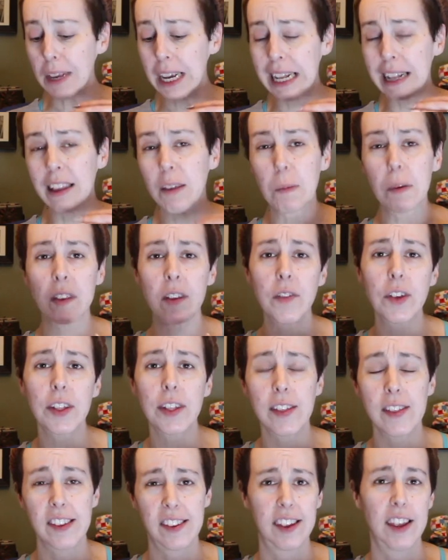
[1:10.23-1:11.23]
and
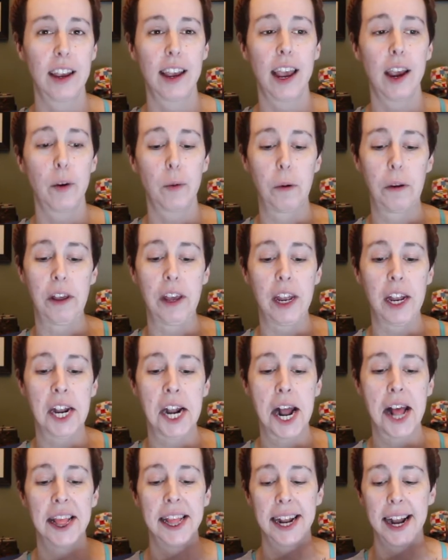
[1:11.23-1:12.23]
specifically the skincare
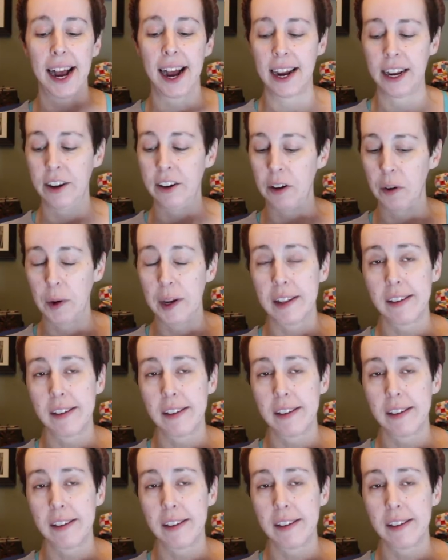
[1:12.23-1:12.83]
routine that I do.